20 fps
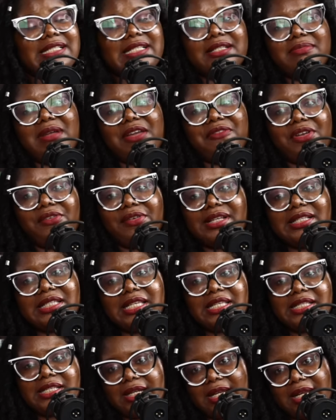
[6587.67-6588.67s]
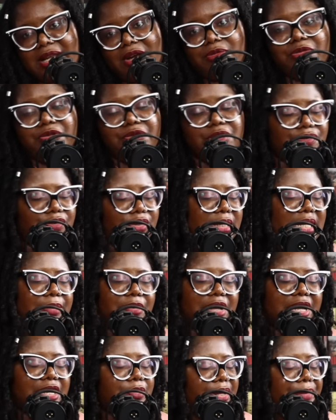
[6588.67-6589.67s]
this is my favorite season, and I'll move on for
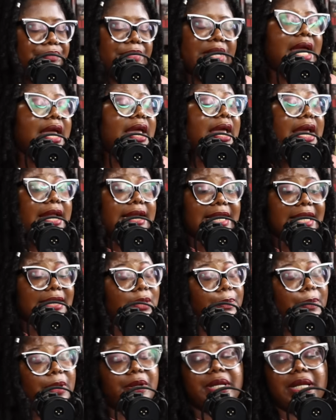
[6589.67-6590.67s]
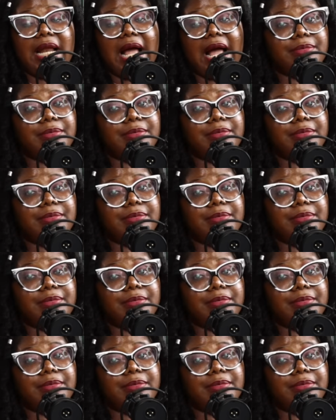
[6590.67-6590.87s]
that. But anyway, that's about it.